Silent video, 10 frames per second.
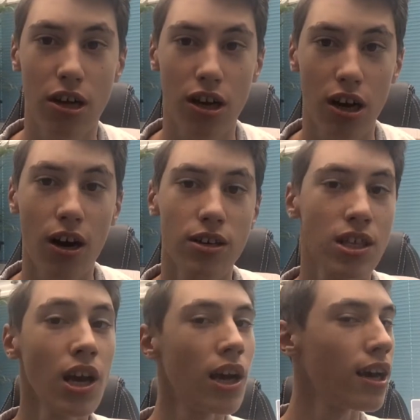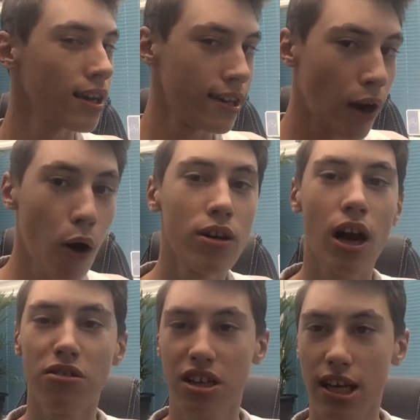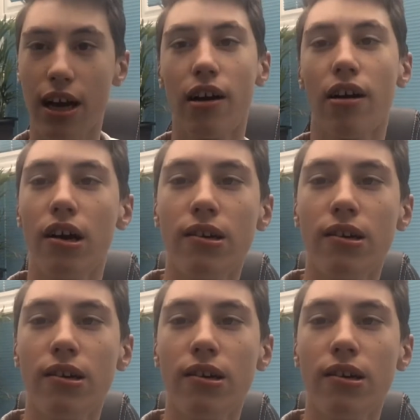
cars, you're good to go.